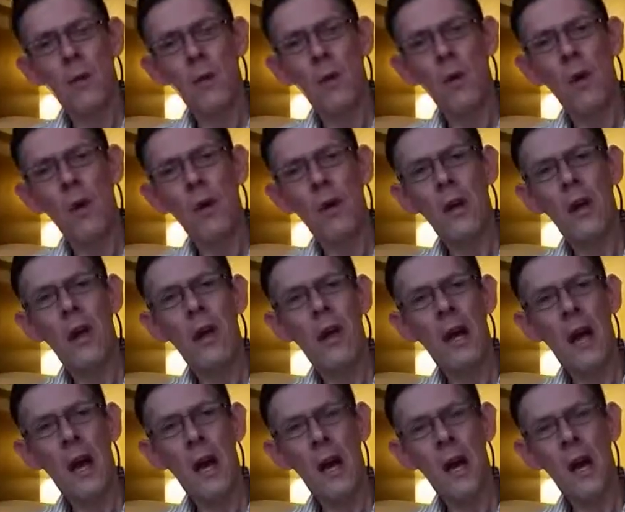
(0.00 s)
where he
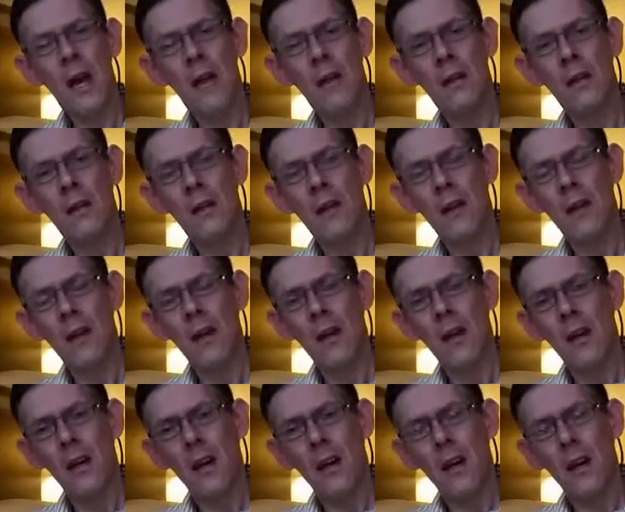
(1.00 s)
had
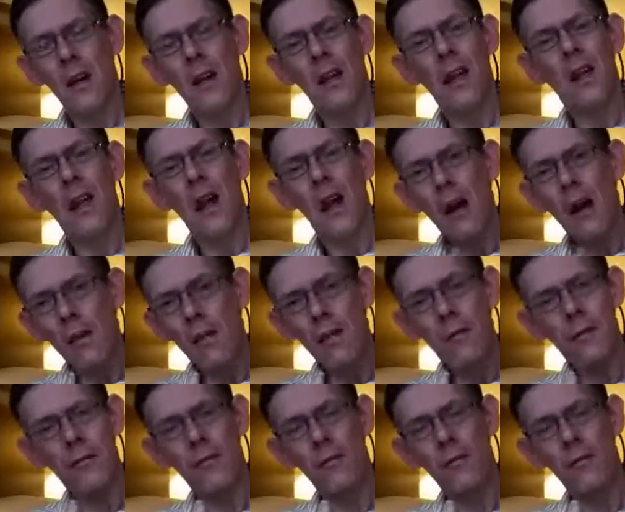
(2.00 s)
love